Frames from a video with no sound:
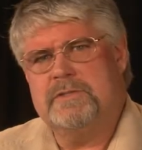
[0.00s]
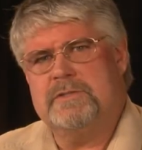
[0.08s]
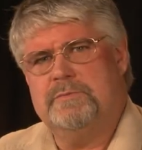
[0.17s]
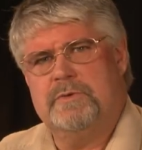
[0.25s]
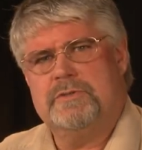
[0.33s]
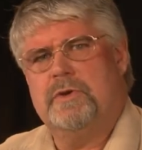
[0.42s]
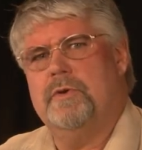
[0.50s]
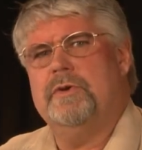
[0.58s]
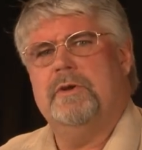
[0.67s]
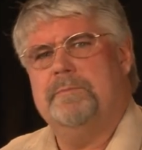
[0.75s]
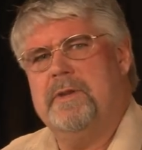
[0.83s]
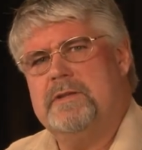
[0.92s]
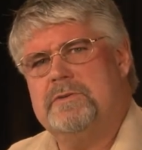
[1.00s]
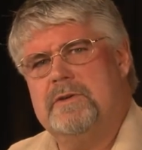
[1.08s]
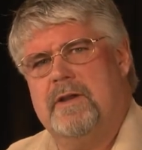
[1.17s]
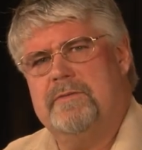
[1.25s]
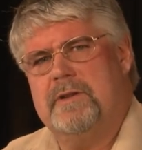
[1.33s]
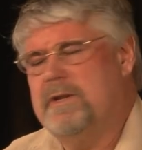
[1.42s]
just we're showing you a
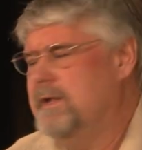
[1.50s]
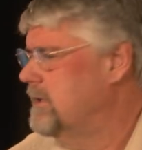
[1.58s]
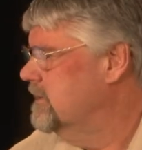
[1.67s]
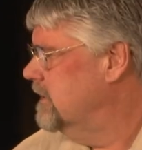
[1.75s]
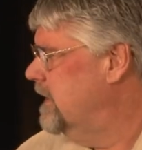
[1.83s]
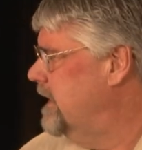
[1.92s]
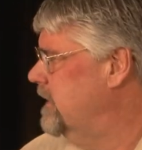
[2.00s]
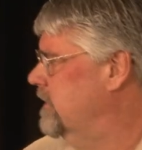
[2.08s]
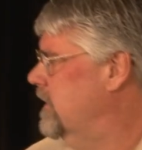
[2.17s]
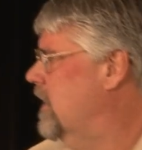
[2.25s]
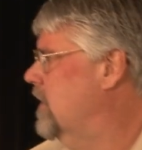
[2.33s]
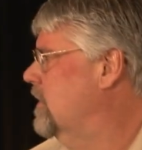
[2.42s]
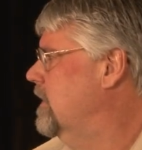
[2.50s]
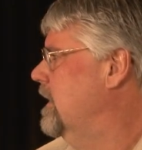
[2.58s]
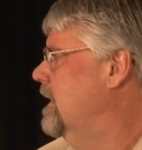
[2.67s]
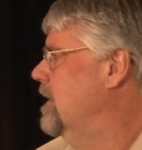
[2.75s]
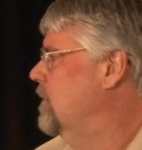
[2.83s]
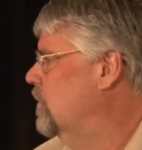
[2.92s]
picture of it to let you know
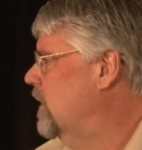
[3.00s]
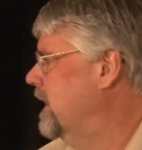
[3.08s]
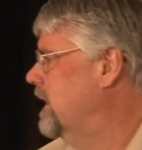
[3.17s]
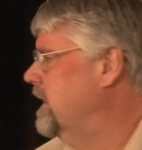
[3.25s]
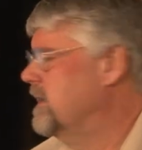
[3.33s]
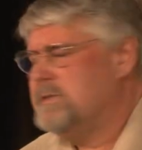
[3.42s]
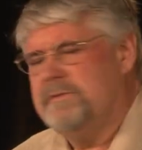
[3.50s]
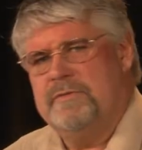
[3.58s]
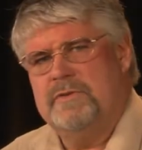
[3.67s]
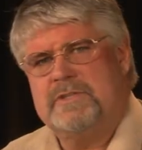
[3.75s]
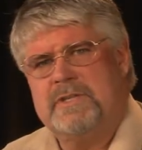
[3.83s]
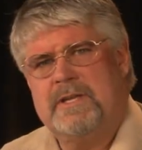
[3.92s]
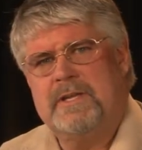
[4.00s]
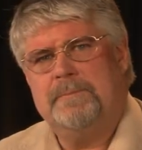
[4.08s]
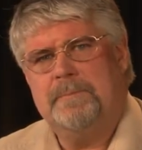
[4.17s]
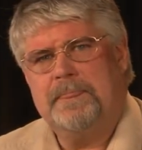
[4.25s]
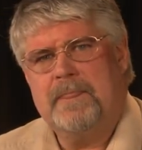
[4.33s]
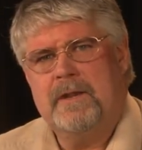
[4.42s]
what it is if you see
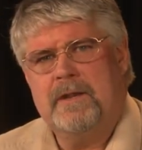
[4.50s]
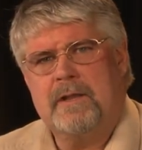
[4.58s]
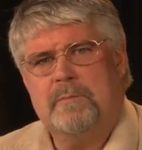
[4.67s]
it in a